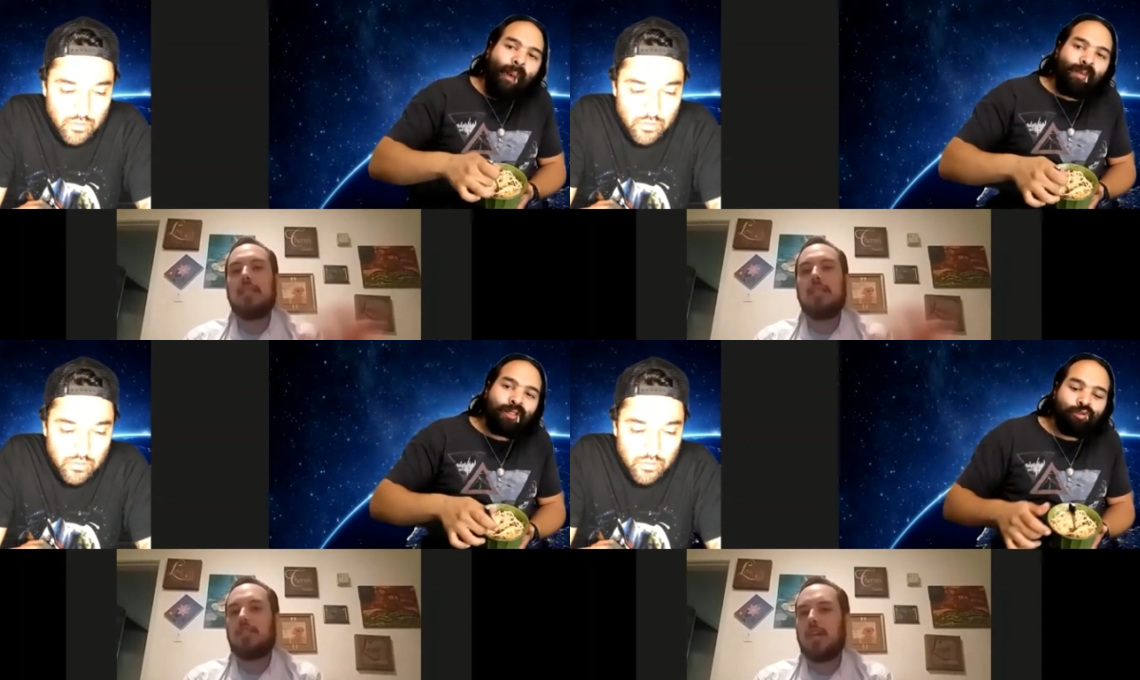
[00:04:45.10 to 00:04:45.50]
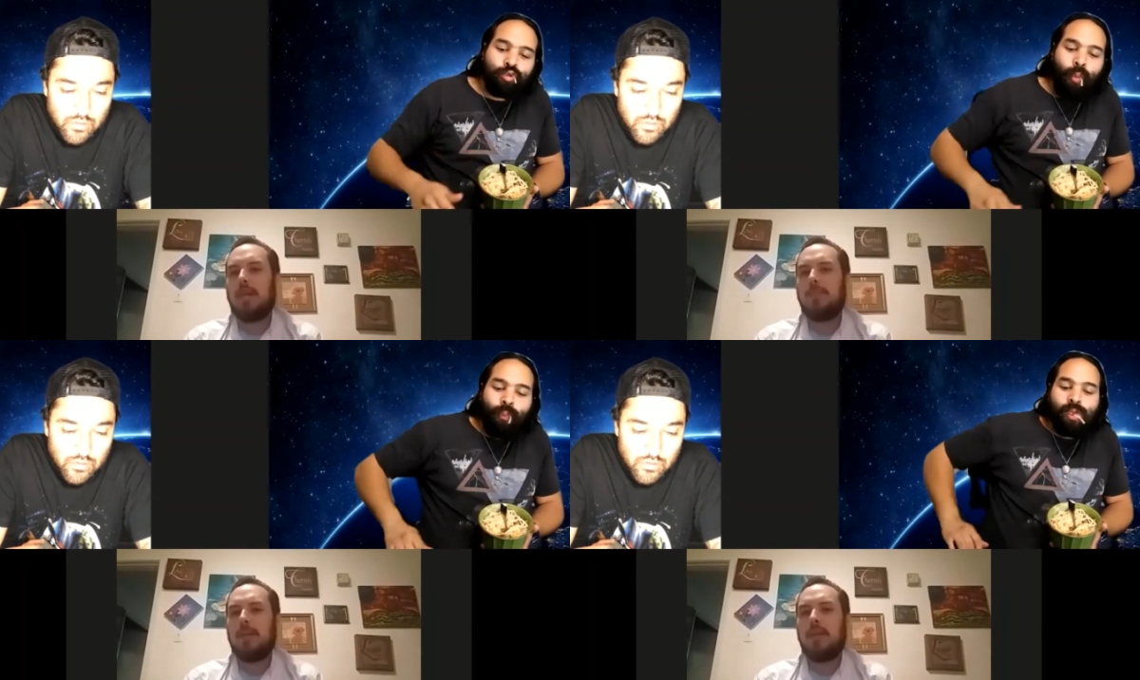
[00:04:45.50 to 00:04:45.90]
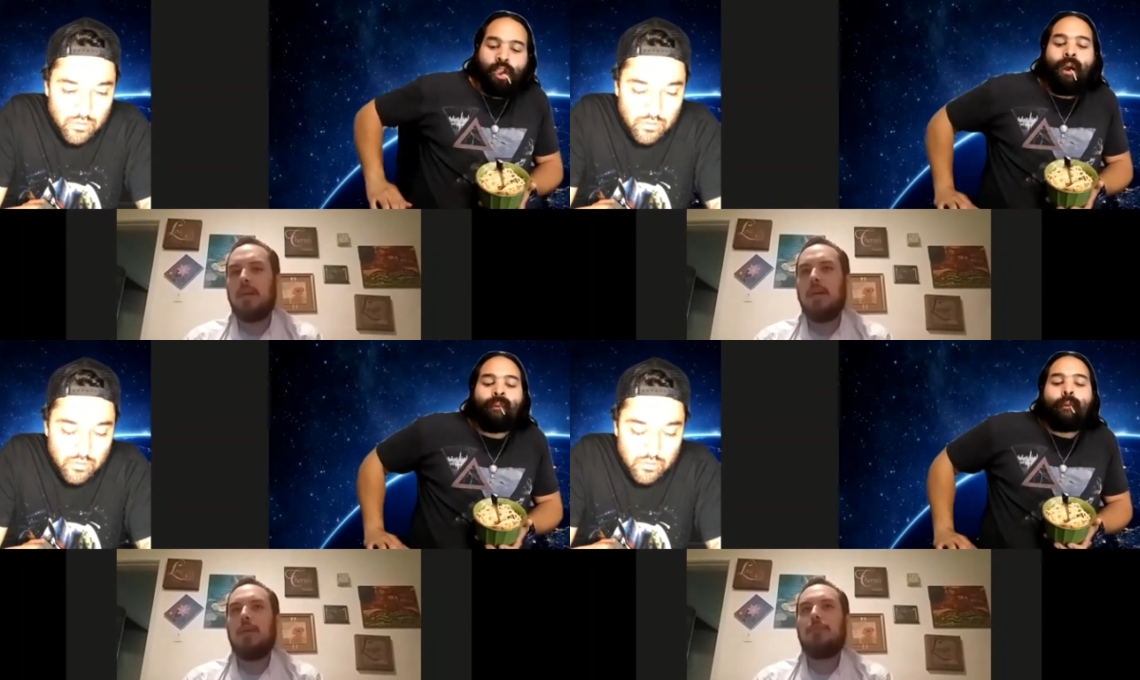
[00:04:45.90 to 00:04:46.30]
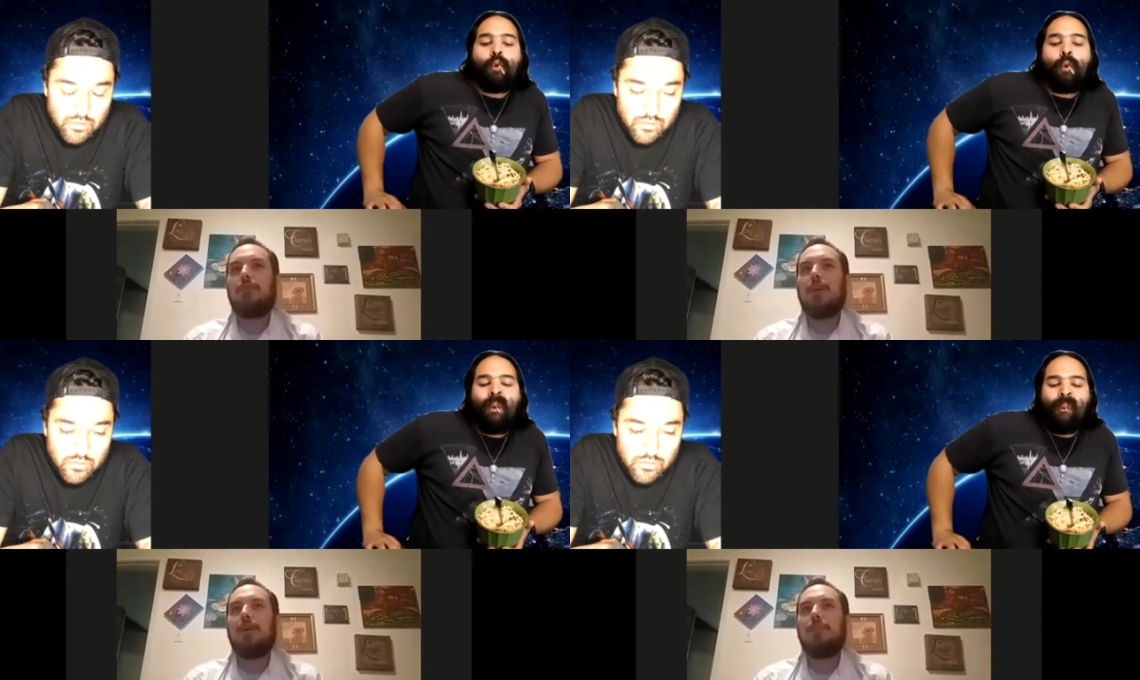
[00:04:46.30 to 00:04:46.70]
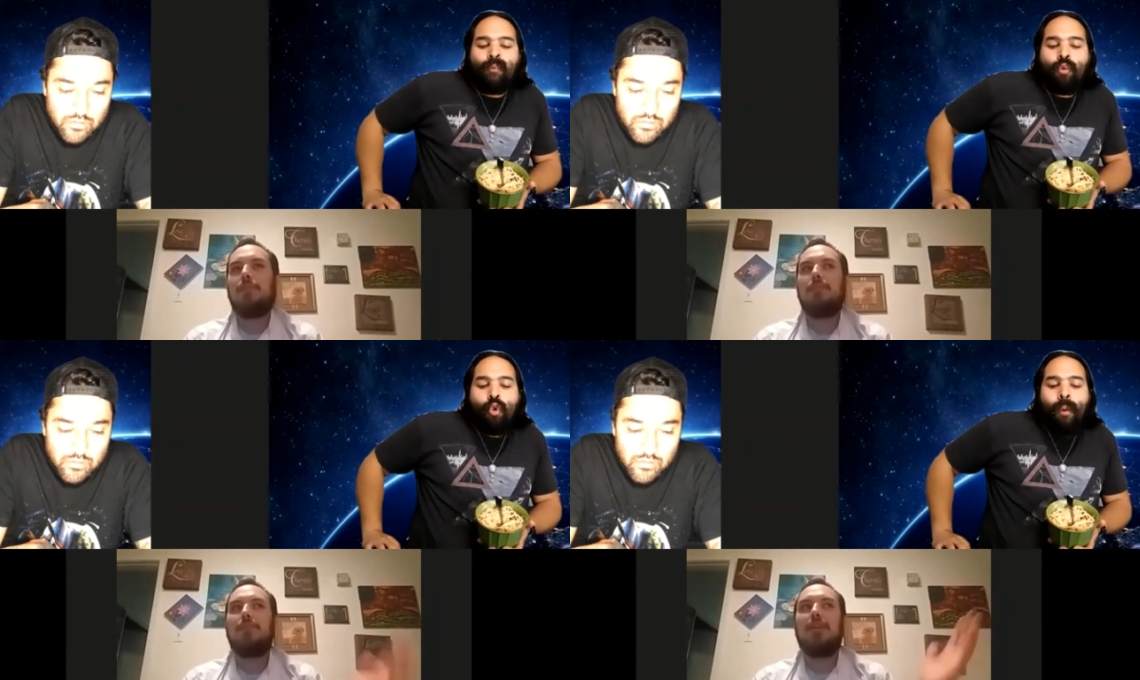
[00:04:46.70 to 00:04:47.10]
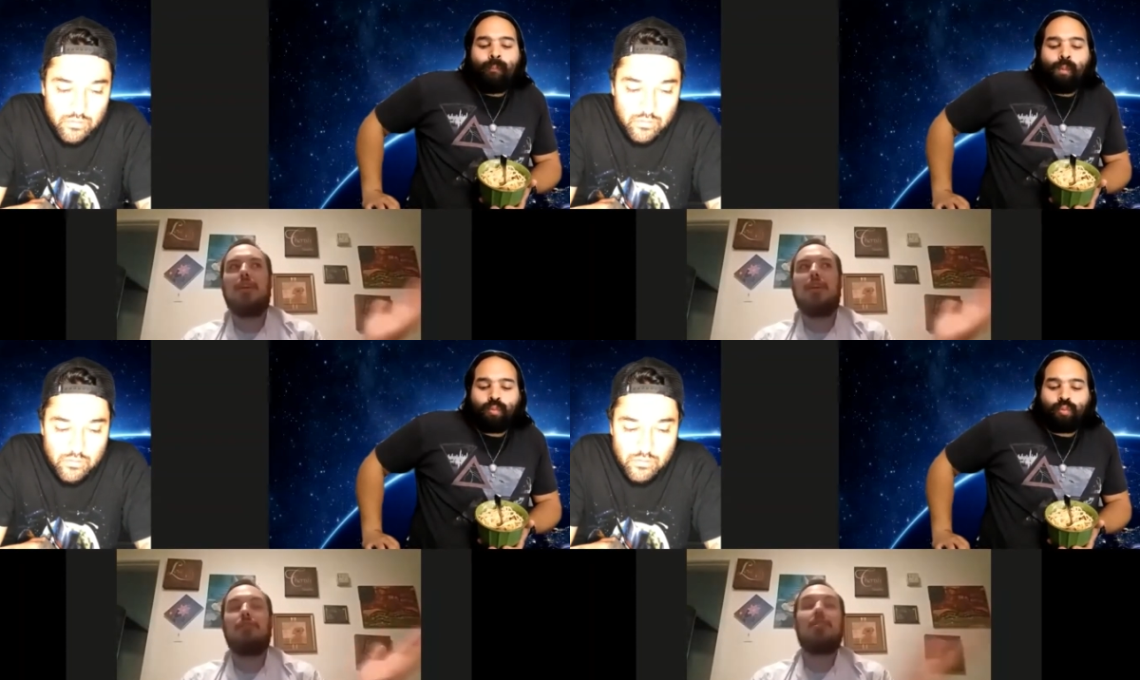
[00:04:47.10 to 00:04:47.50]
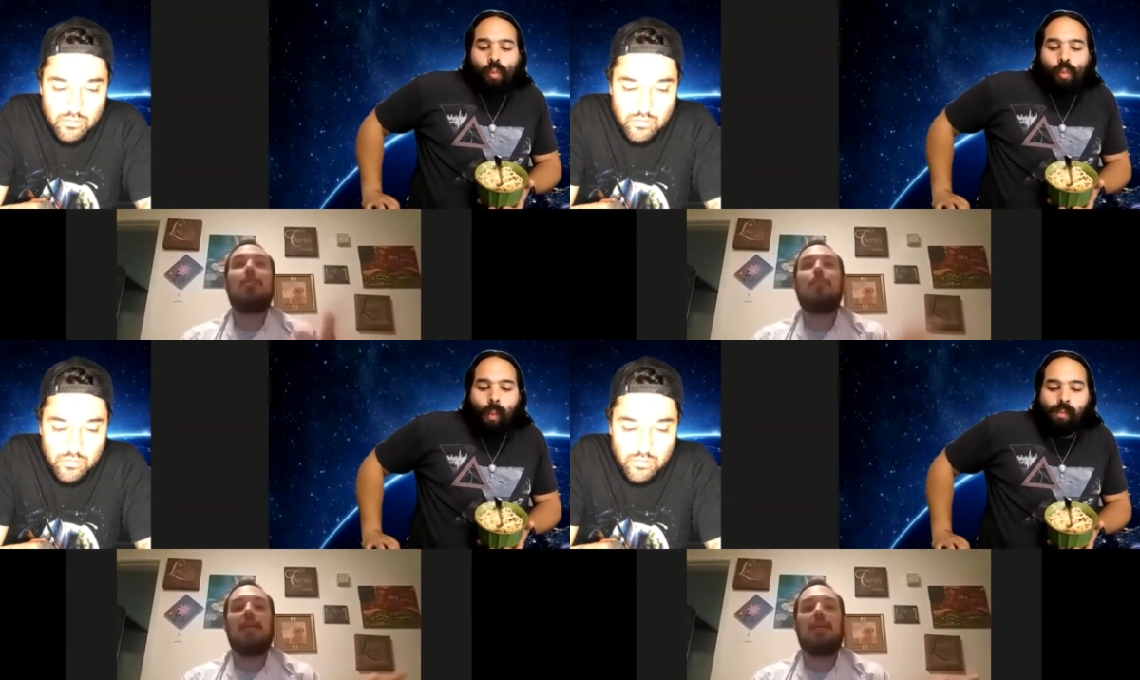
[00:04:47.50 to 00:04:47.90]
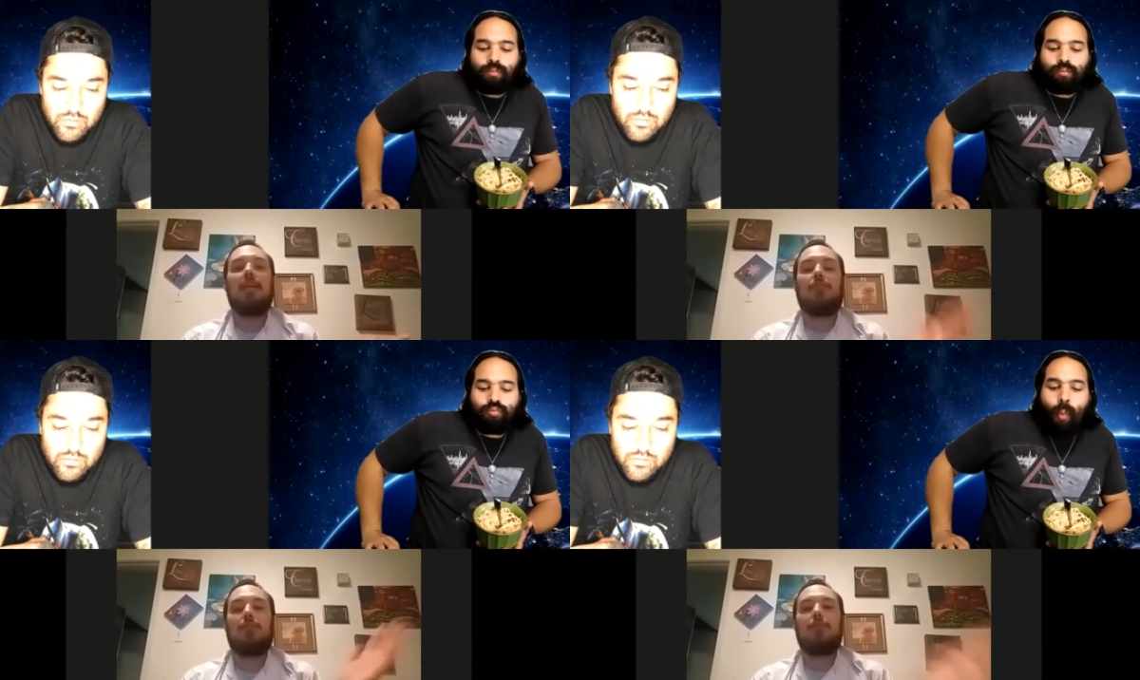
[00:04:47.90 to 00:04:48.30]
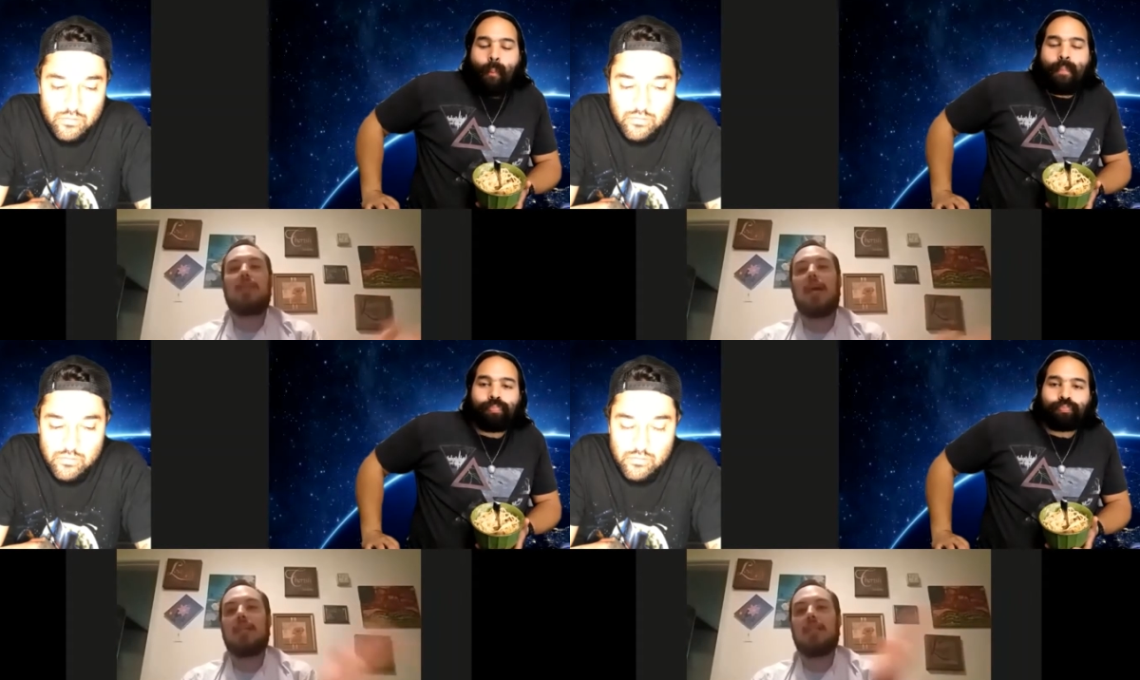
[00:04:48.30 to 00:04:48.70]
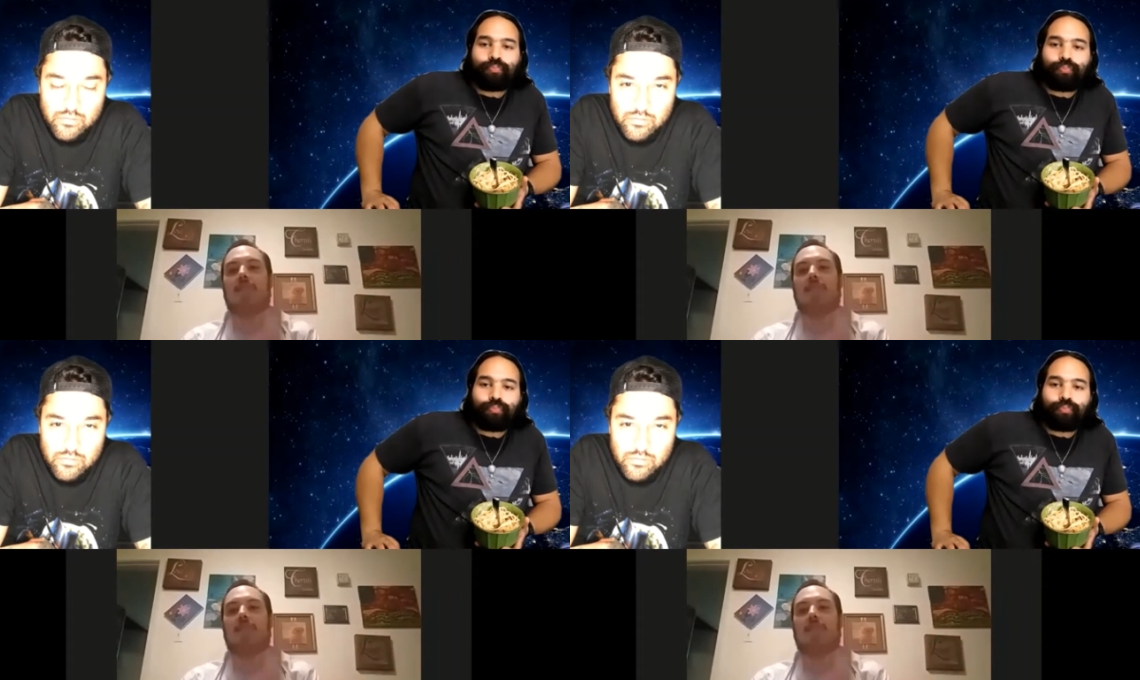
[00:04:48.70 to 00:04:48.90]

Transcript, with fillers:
Speaker 1: jump from, you know, to me, from science to